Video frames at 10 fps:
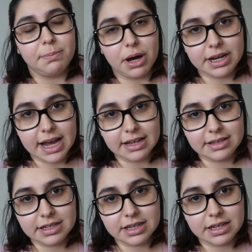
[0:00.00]

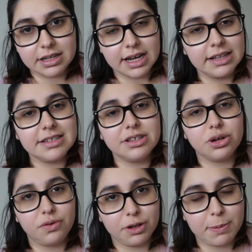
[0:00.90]
podcast. I listened
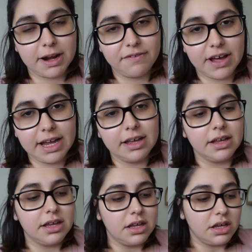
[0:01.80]
through Spotify,
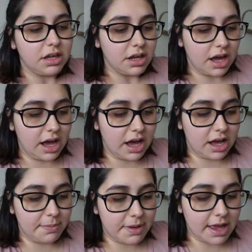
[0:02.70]

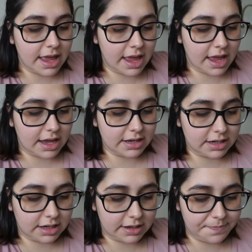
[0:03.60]
um, and
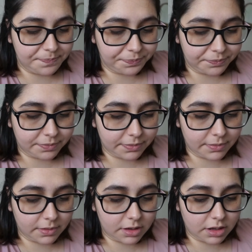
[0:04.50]
um,
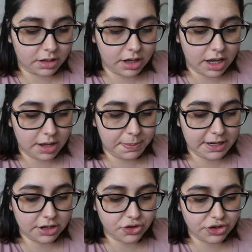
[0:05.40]
a
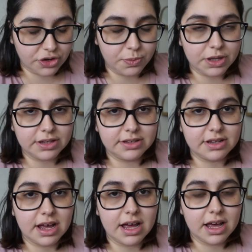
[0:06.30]
pediatrician was
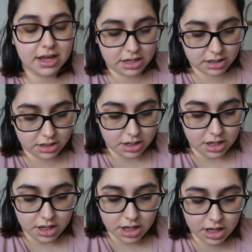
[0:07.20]
Uh,
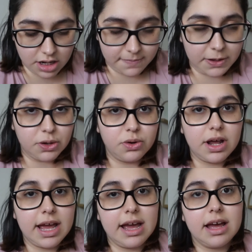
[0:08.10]
interviewed,
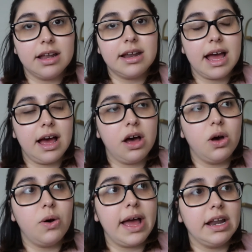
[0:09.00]
and
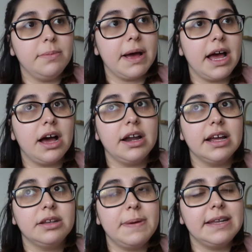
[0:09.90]
how
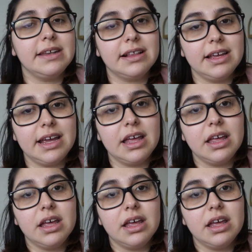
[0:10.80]
antibiotics basically